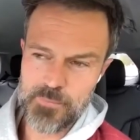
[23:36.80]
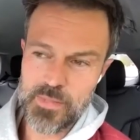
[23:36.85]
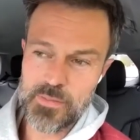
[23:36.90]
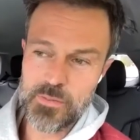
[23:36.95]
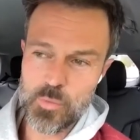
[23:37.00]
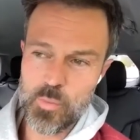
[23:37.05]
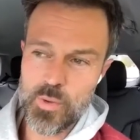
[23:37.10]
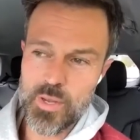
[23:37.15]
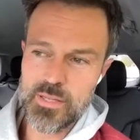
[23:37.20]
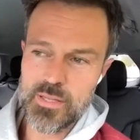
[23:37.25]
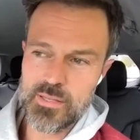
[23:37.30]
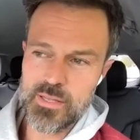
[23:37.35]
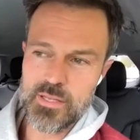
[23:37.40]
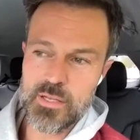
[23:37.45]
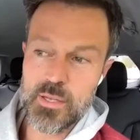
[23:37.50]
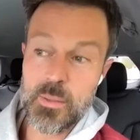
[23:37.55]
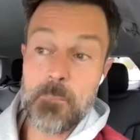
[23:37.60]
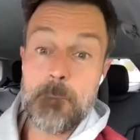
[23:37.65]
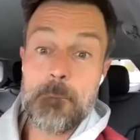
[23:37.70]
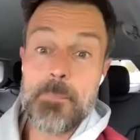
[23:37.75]
and the way
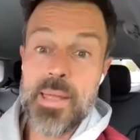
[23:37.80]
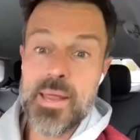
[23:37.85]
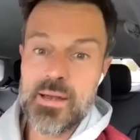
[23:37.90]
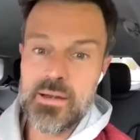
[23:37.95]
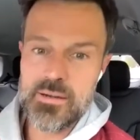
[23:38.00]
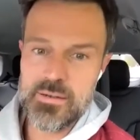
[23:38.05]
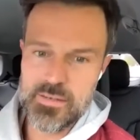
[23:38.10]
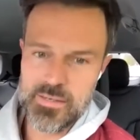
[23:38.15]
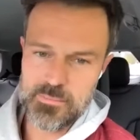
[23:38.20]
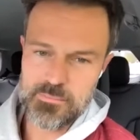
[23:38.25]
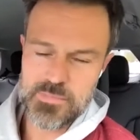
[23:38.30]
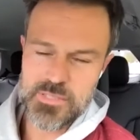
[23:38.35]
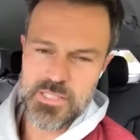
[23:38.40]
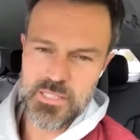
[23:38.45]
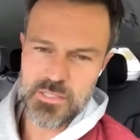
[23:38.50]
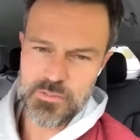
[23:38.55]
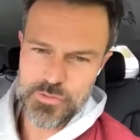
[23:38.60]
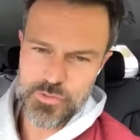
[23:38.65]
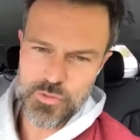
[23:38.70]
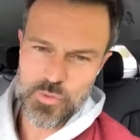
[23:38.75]
they compare
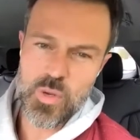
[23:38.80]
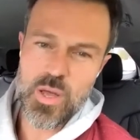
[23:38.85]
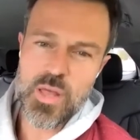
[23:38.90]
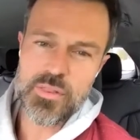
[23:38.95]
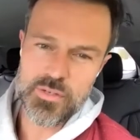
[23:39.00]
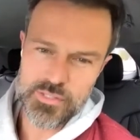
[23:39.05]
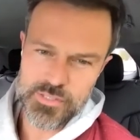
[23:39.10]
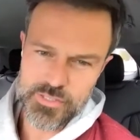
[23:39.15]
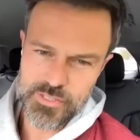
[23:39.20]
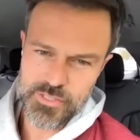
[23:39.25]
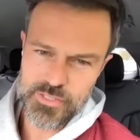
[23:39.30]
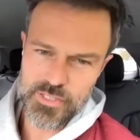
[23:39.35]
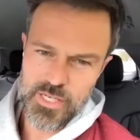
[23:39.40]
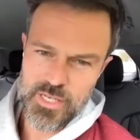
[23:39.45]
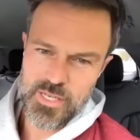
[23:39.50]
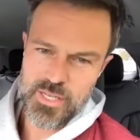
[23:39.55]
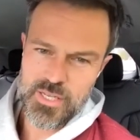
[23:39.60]
themselves to others.